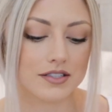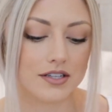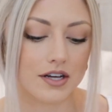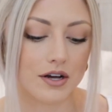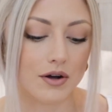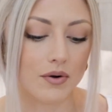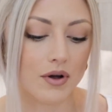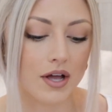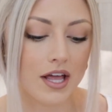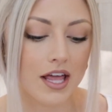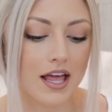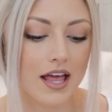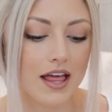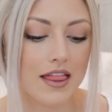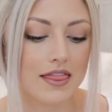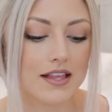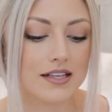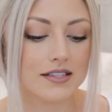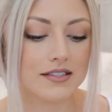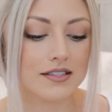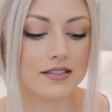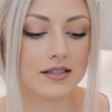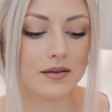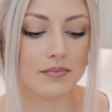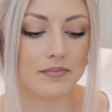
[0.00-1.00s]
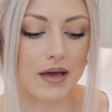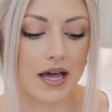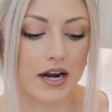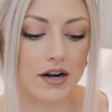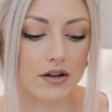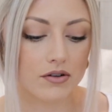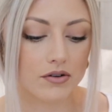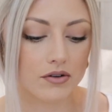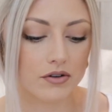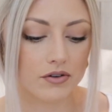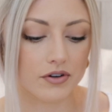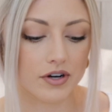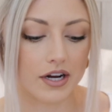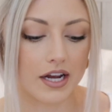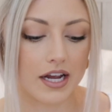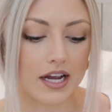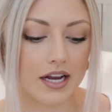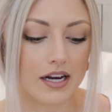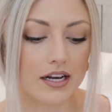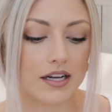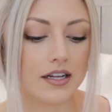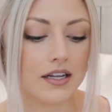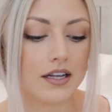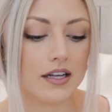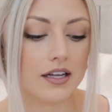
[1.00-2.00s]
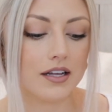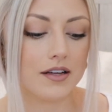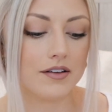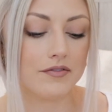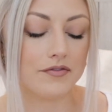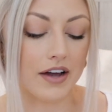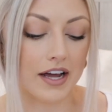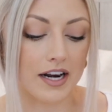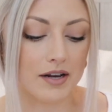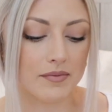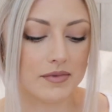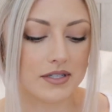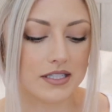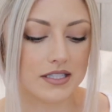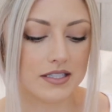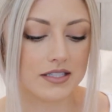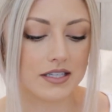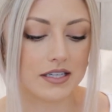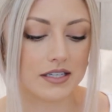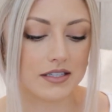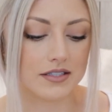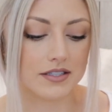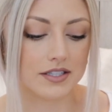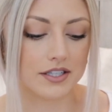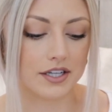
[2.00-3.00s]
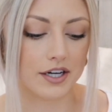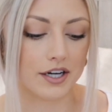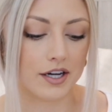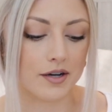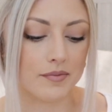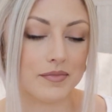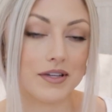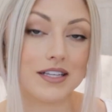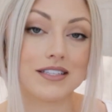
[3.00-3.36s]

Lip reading: So this is a medical grade vitamin C serum.